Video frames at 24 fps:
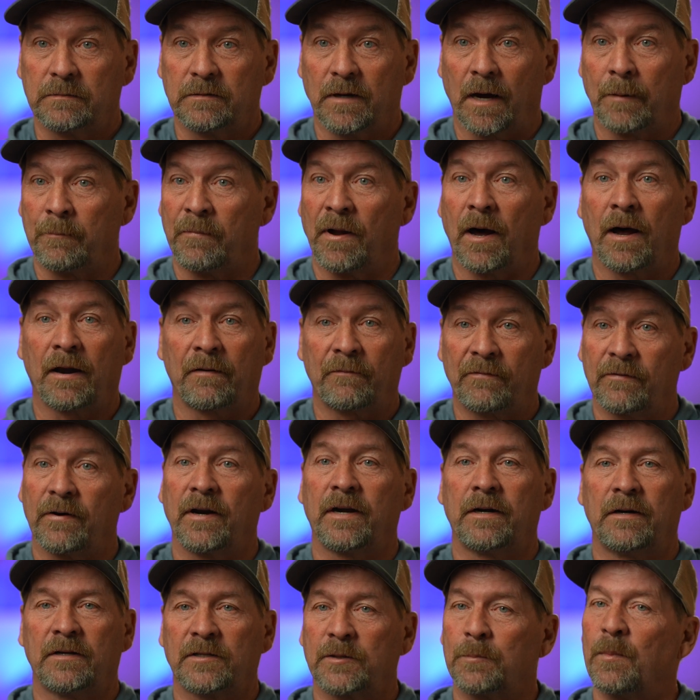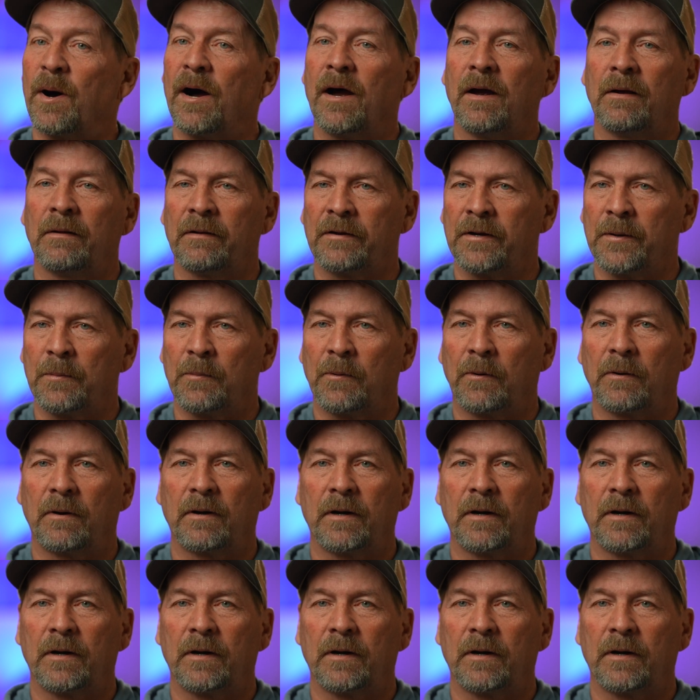I'm not afraid to smile anymore.